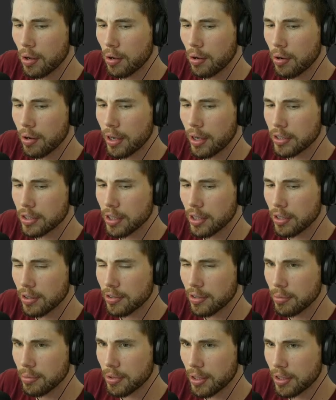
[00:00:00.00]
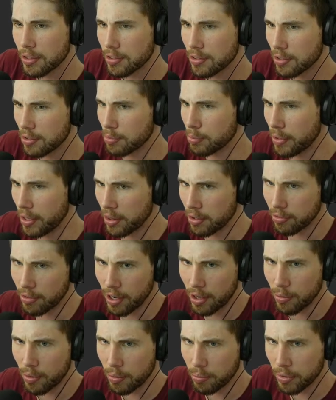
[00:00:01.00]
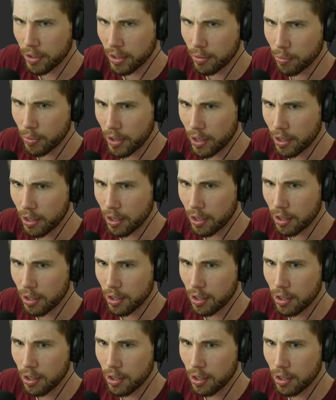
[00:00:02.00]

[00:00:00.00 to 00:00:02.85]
Or actually, it seems like it's displaying the right one, but then when I